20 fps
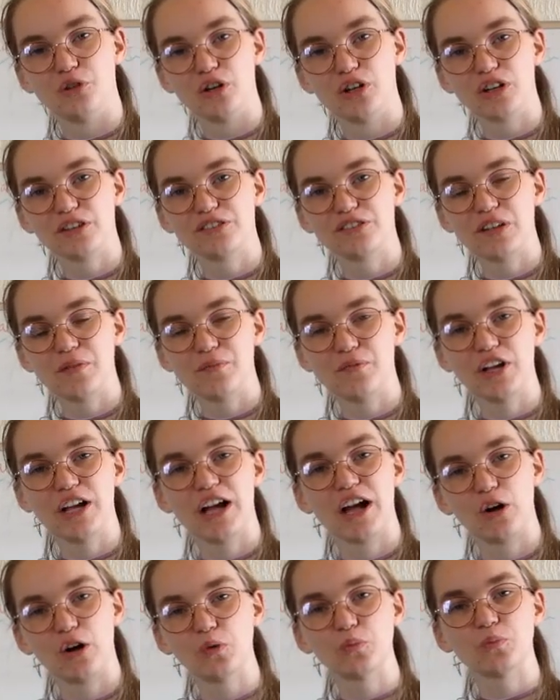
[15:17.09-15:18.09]
learned something.
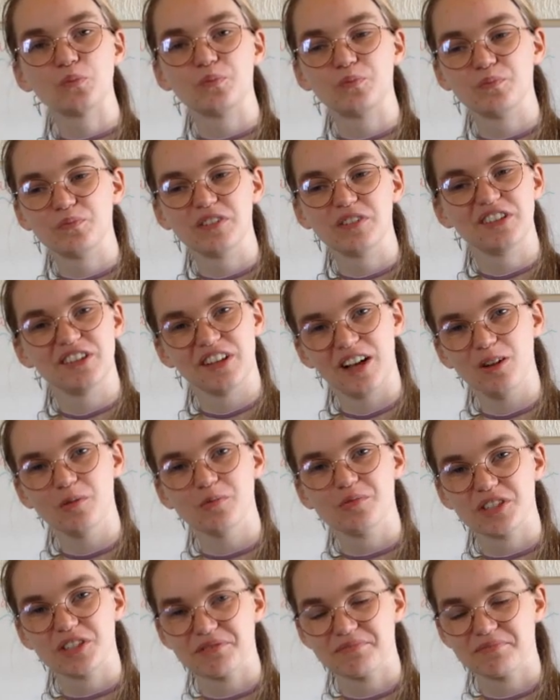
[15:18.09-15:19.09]
I hope this helped.